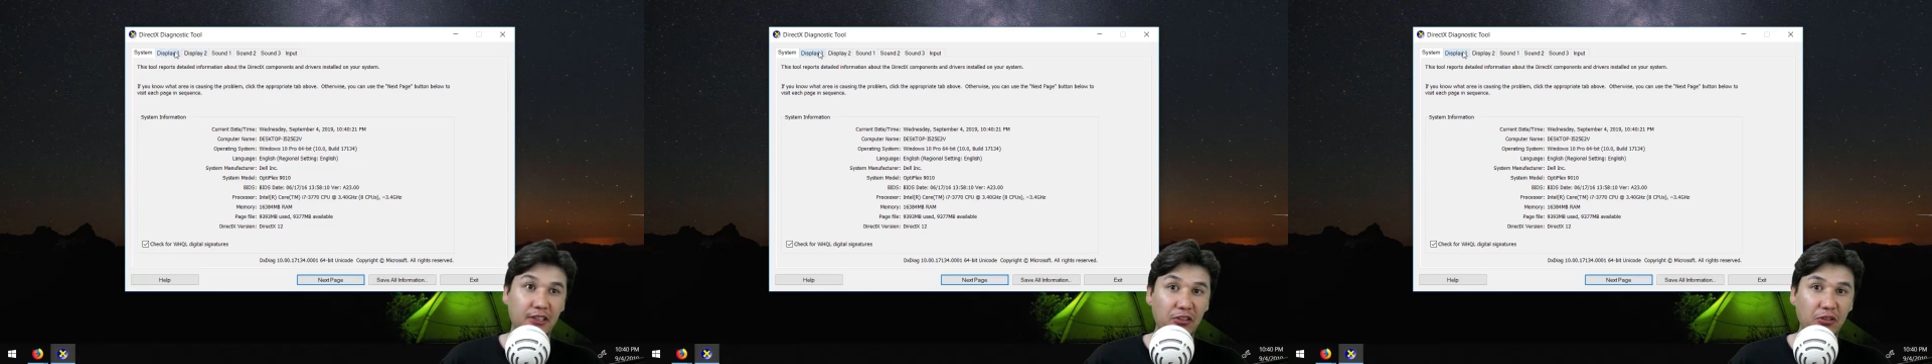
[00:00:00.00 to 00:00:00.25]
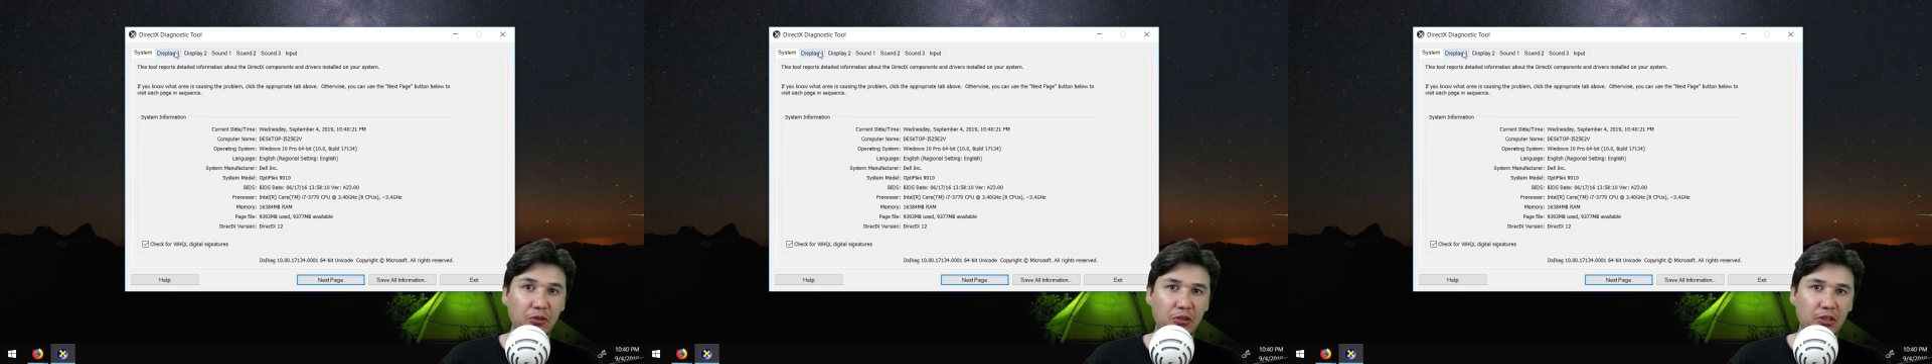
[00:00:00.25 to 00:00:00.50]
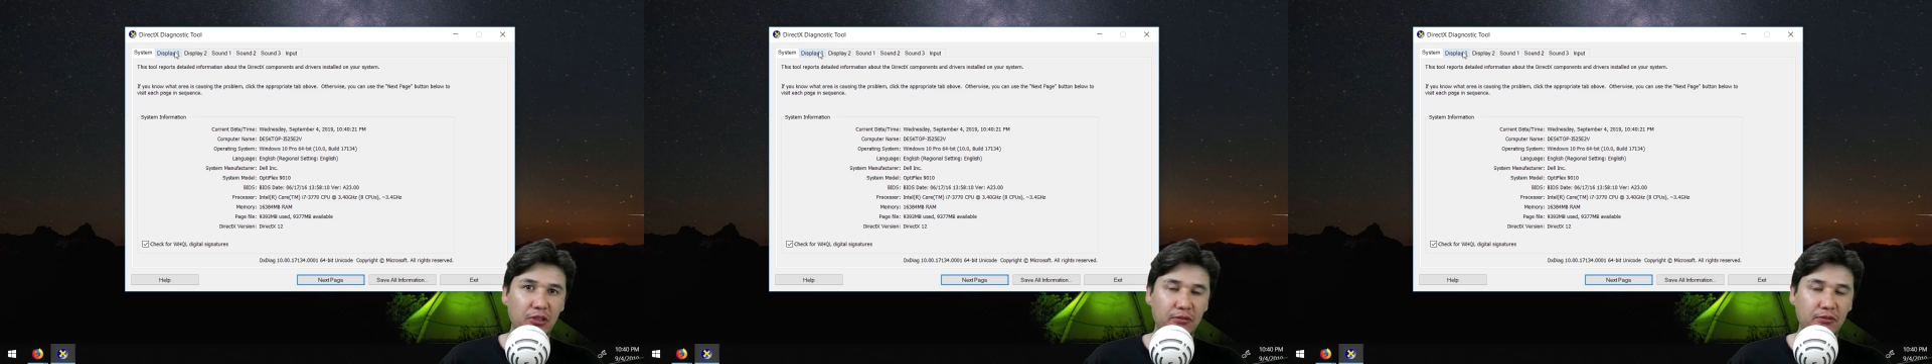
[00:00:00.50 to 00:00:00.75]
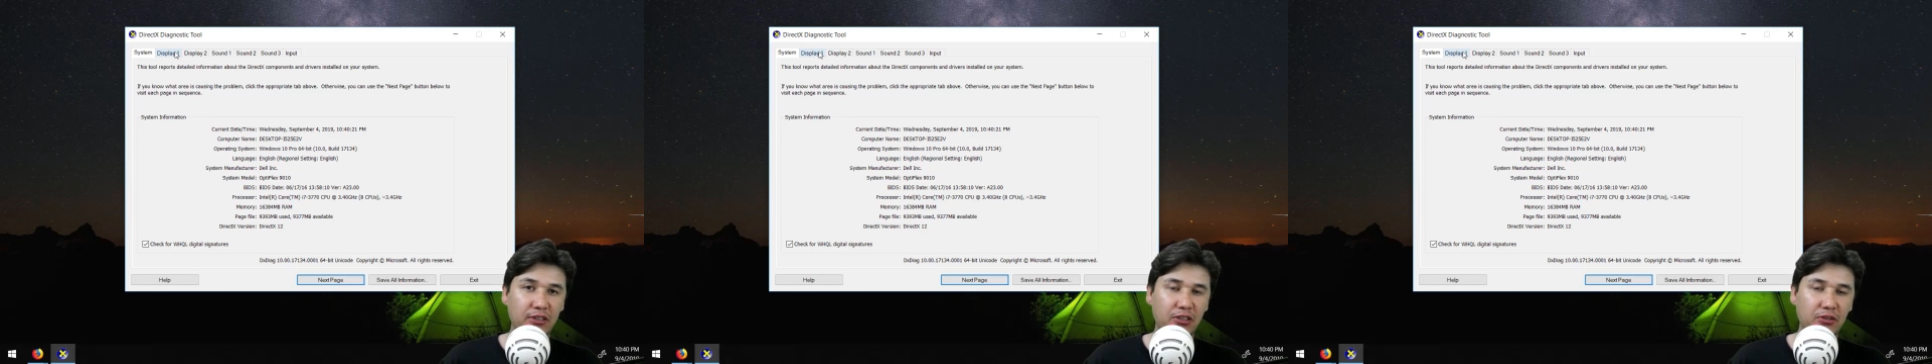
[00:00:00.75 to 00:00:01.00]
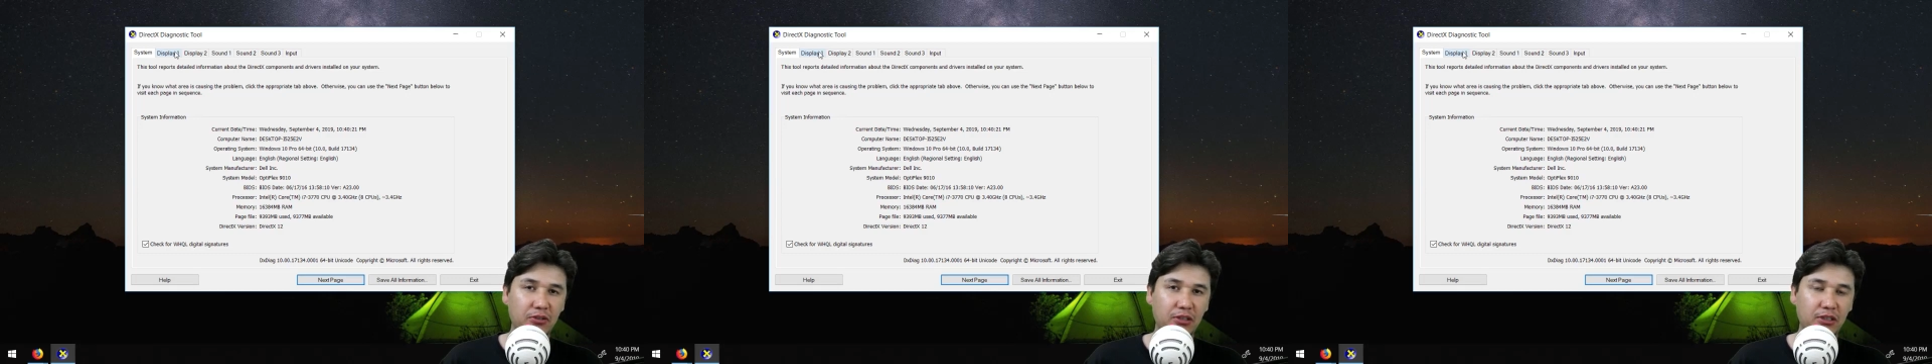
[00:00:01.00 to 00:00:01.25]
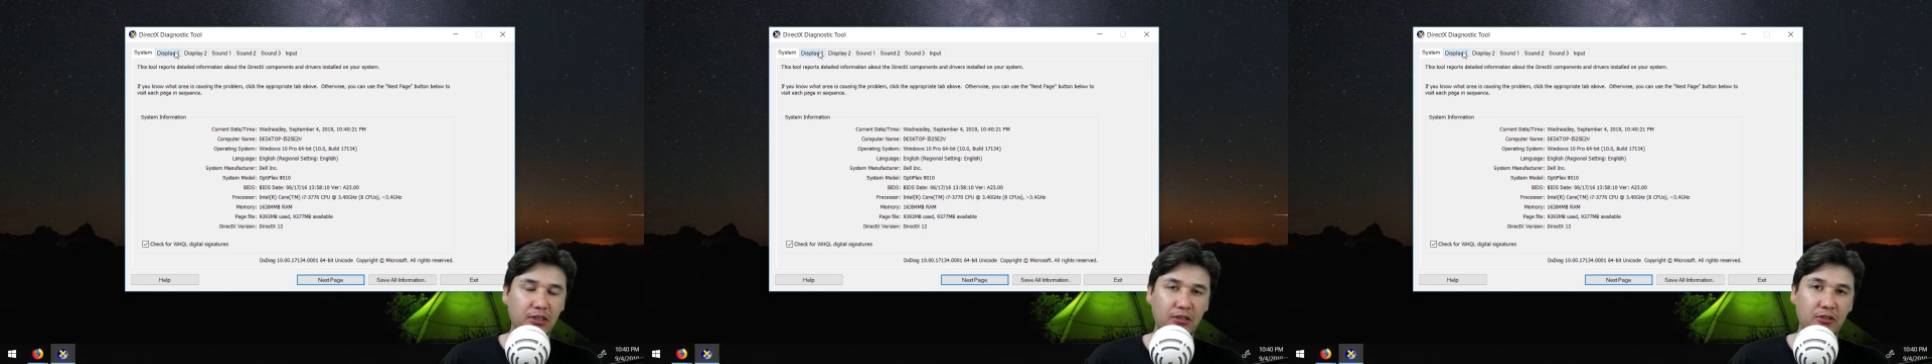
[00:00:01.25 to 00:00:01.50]
in your
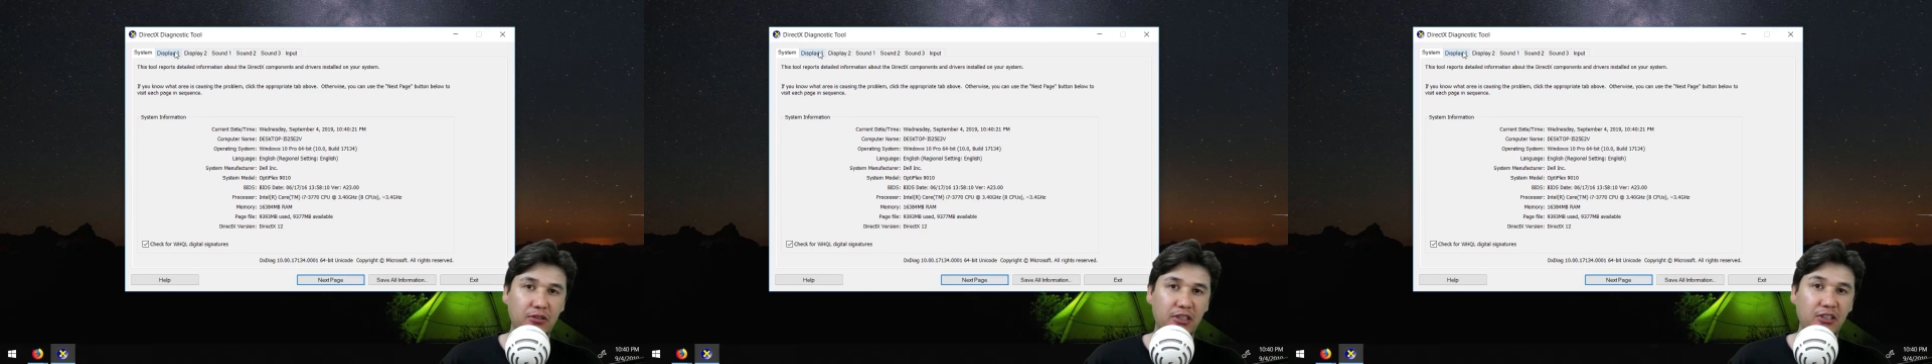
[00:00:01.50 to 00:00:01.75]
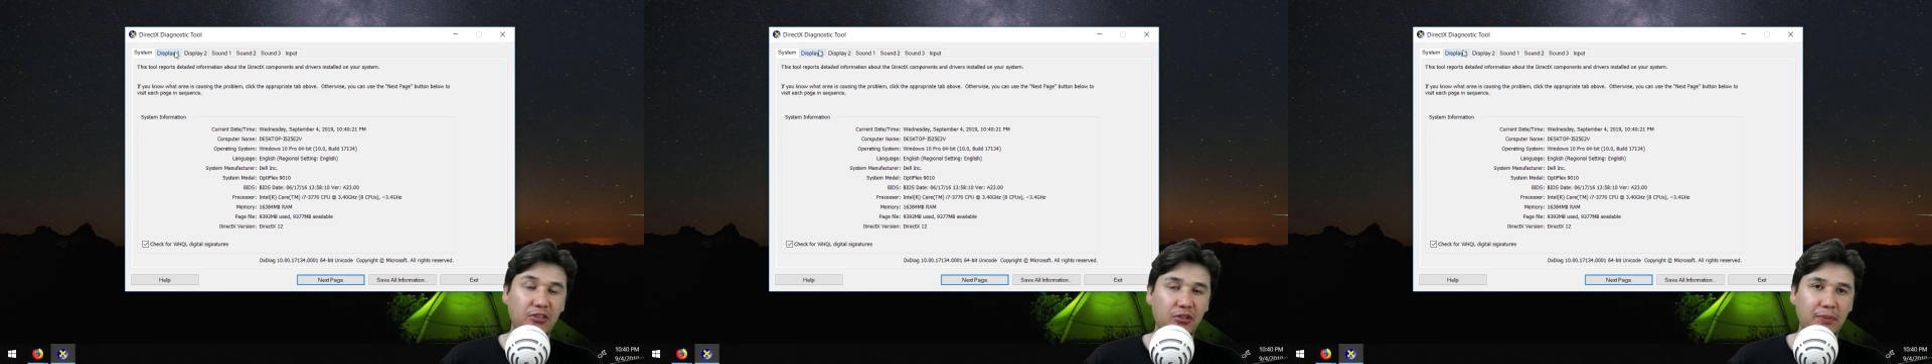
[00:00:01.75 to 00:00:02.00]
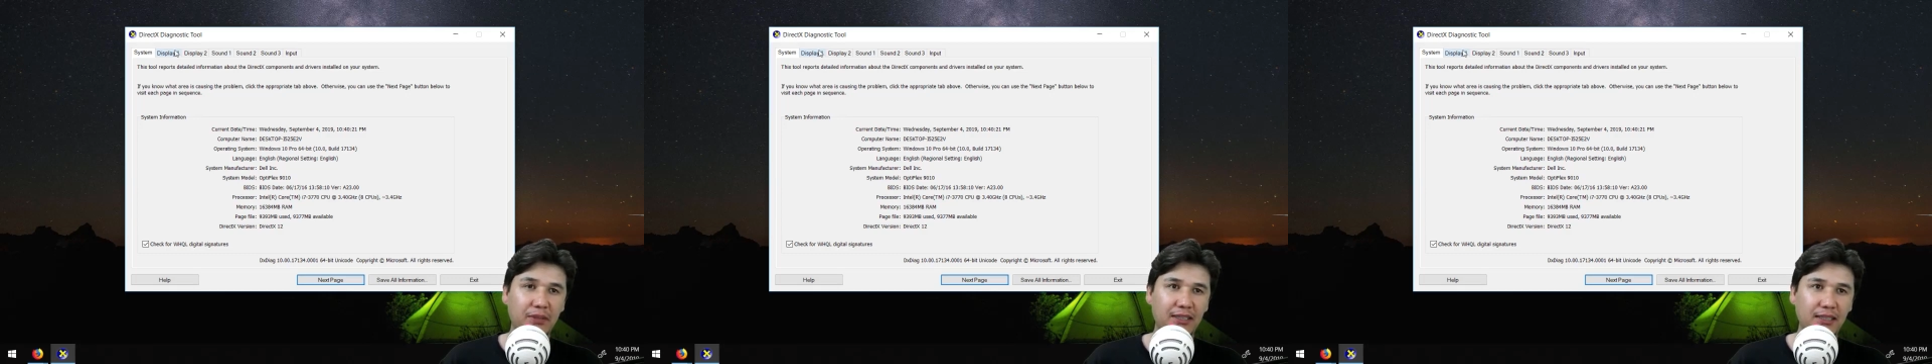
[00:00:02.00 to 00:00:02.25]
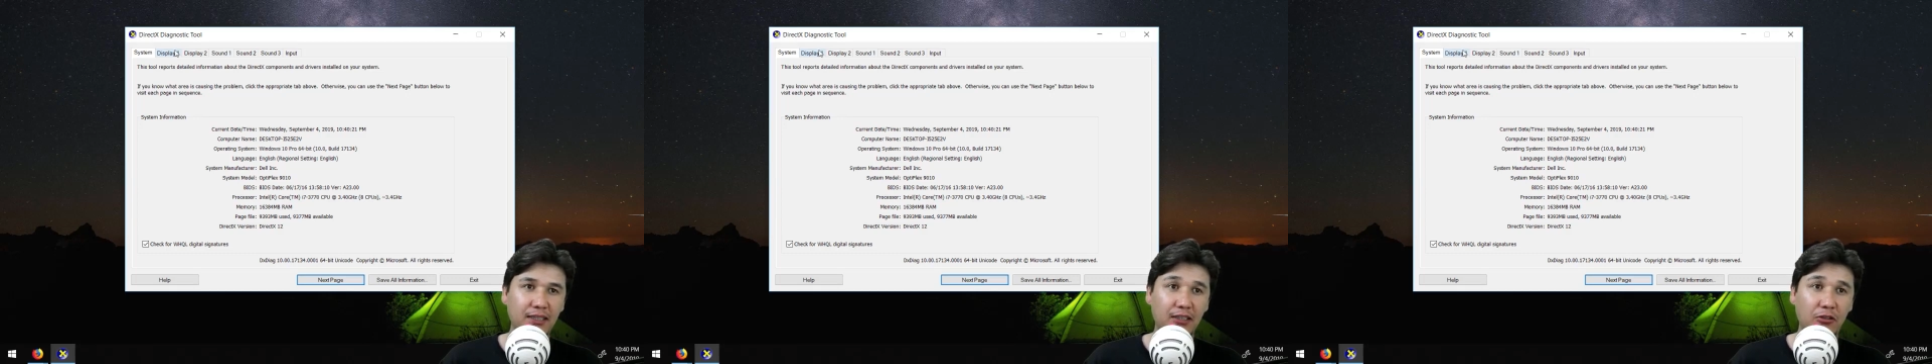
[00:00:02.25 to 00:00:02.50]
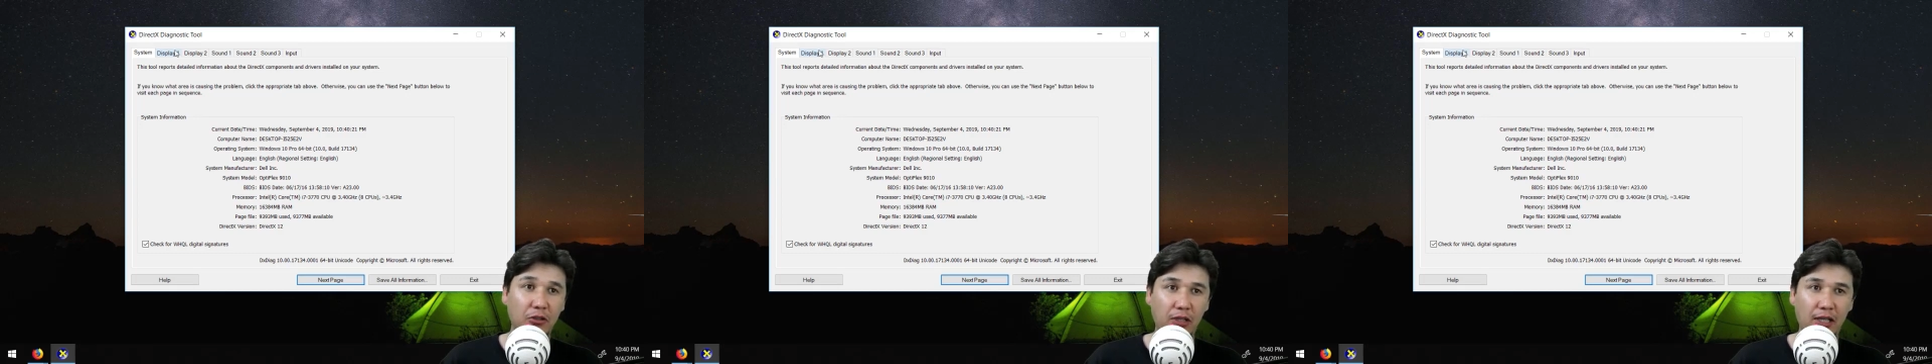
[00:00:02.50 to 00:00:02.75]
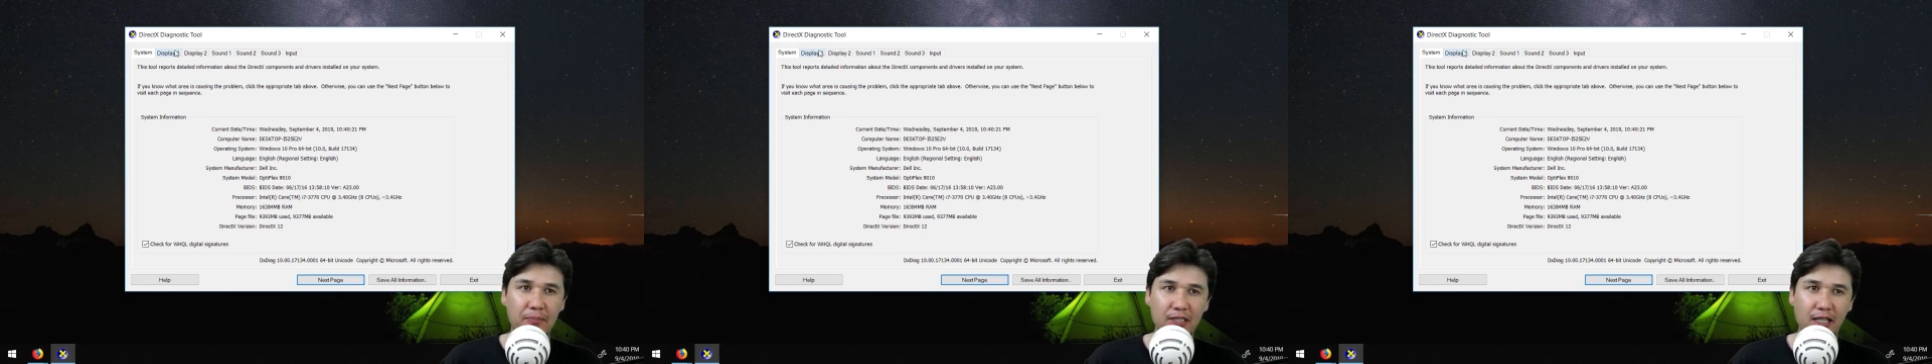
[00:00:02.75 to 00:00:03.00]
windows or in your pc or
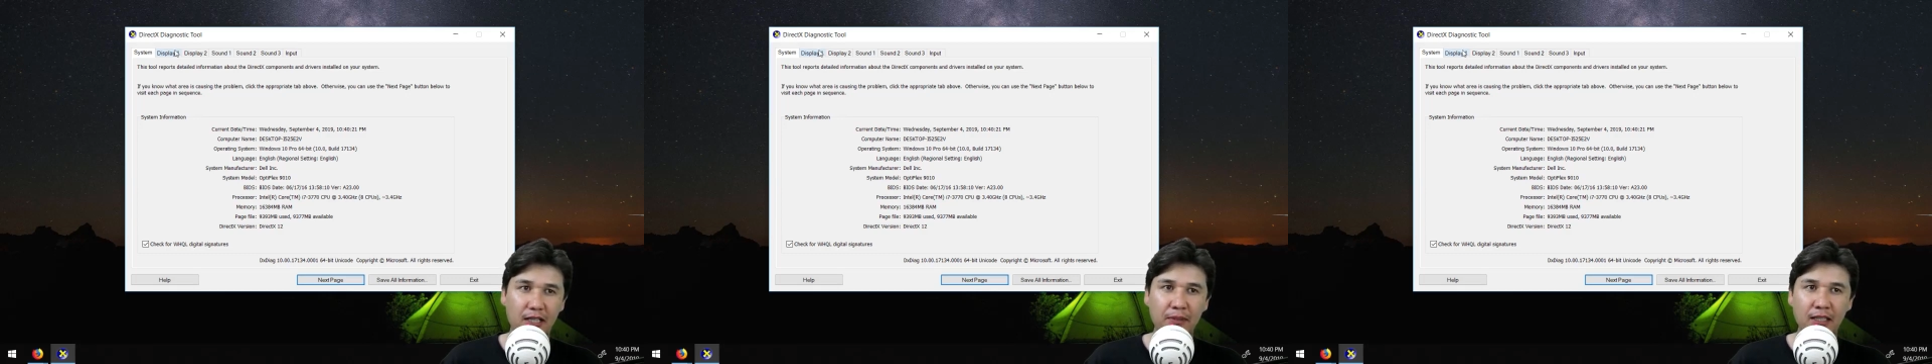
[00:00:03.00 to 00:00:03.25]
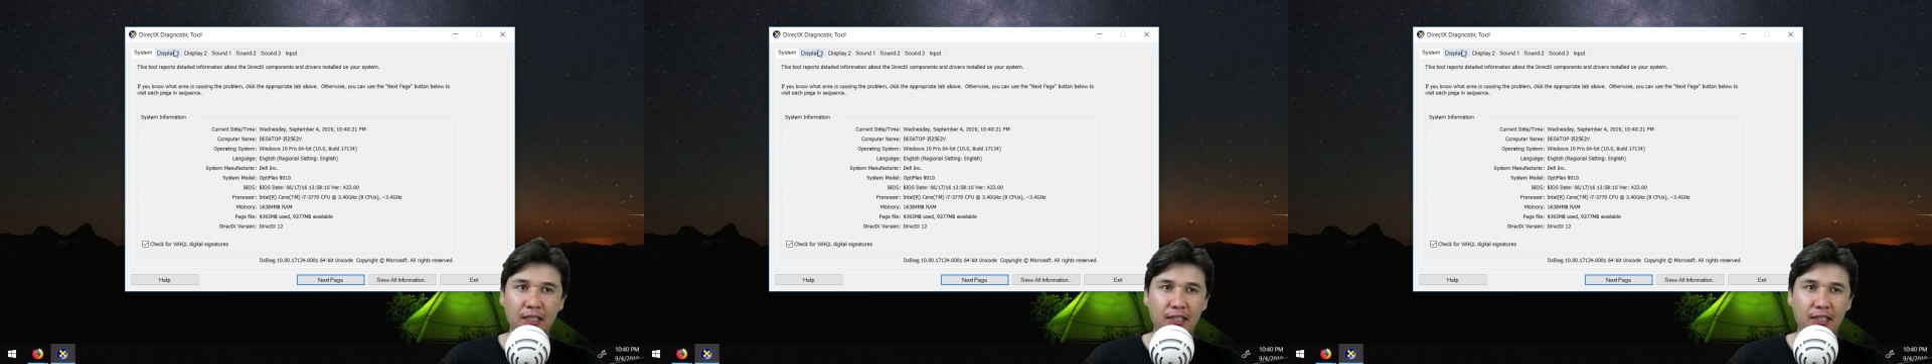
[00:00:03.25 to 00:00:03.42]
laptop